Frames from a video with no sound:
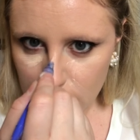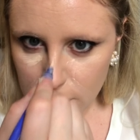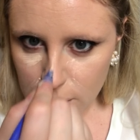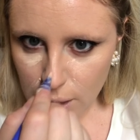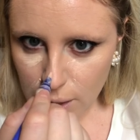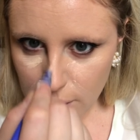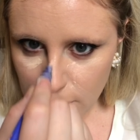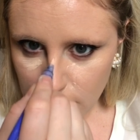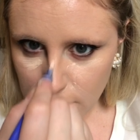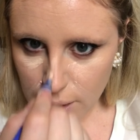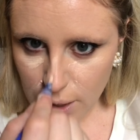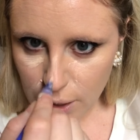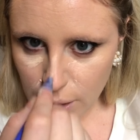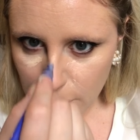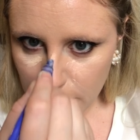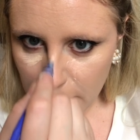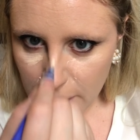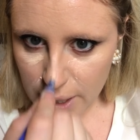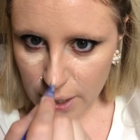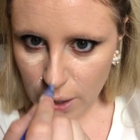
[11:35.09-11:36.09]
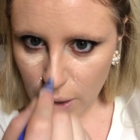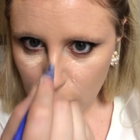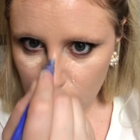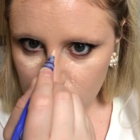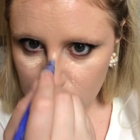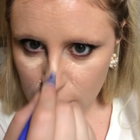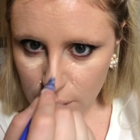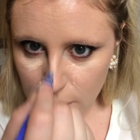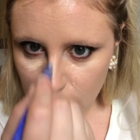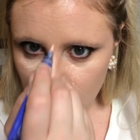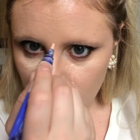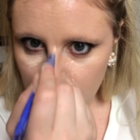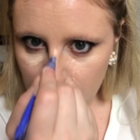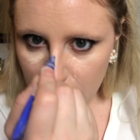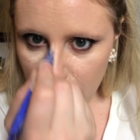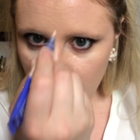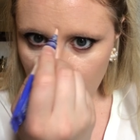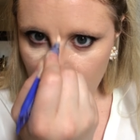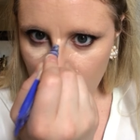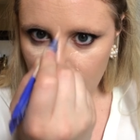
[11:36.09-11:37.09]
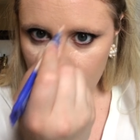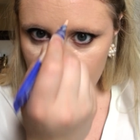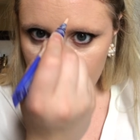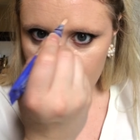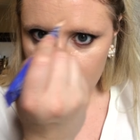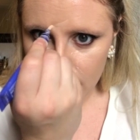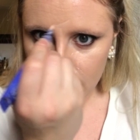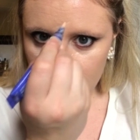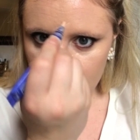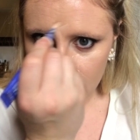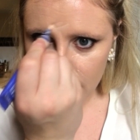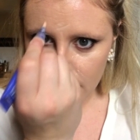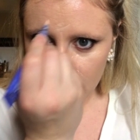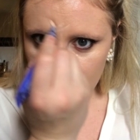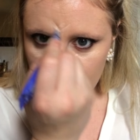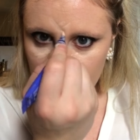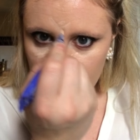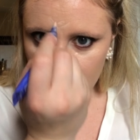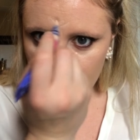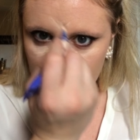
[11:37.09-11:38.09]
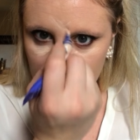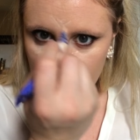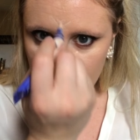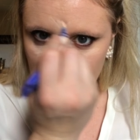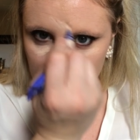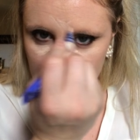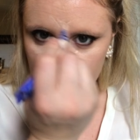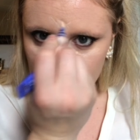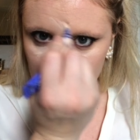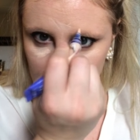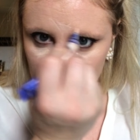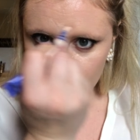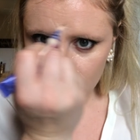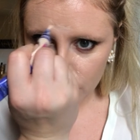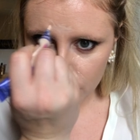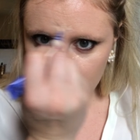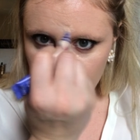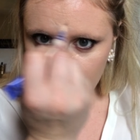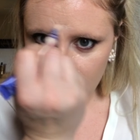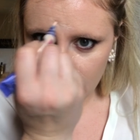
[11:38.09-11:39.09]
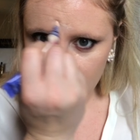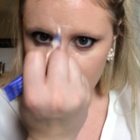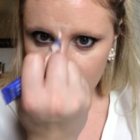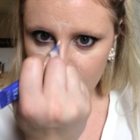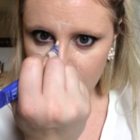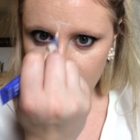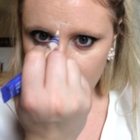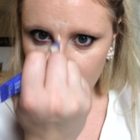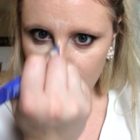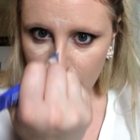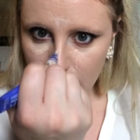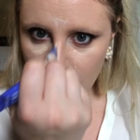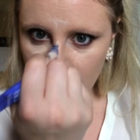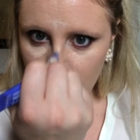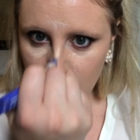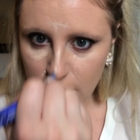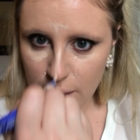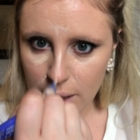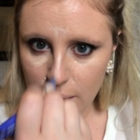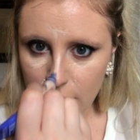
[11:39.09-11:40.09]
Down the center of my nose a little bit, and just right in here.